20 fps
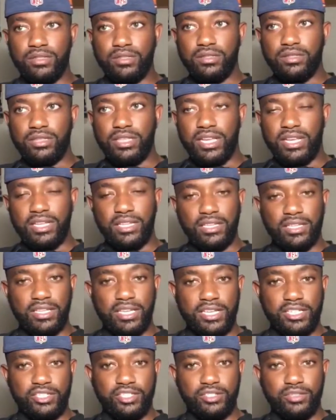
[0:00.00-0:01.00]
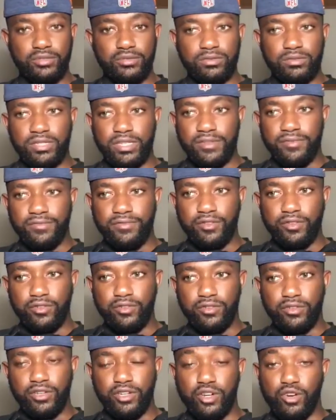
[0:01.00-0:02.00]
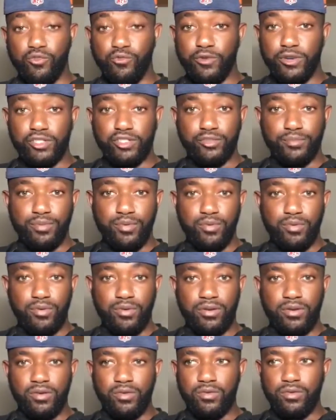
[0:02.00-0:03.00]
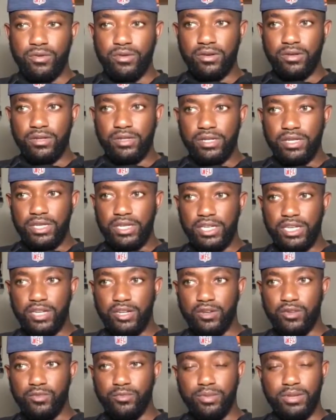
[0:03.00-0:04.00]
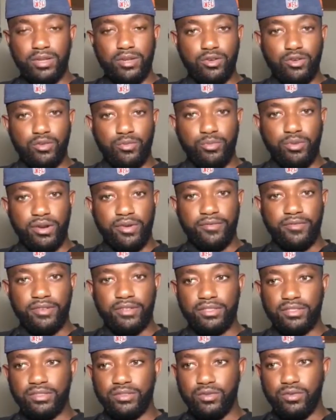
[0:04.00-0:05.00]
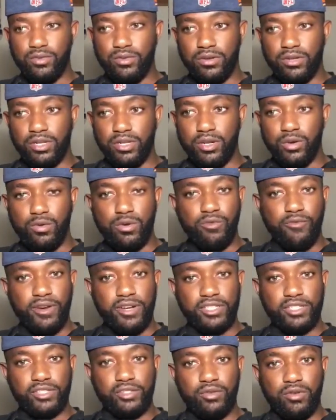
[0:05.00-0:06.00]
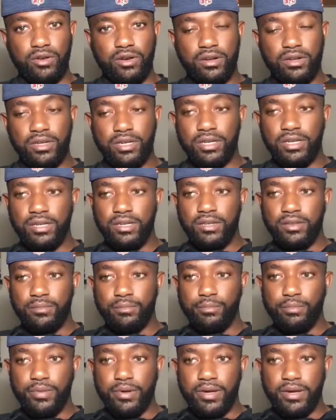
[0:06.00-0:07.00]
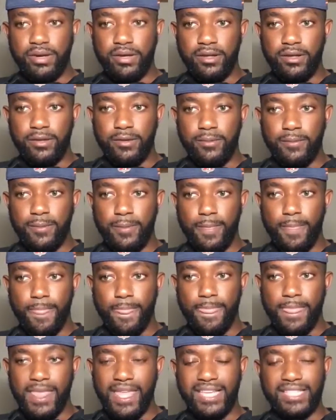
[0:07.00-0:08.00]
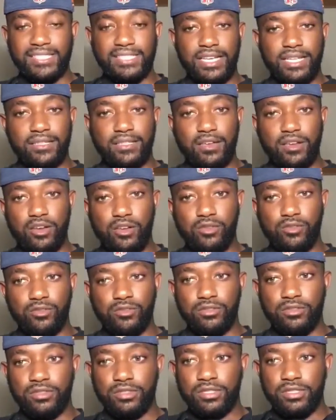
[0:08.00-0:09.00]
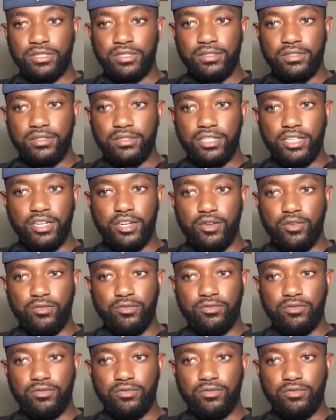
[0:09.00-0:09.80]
they look at you if you're rich or poor or political preference or what race you are, but inside the huddle, you know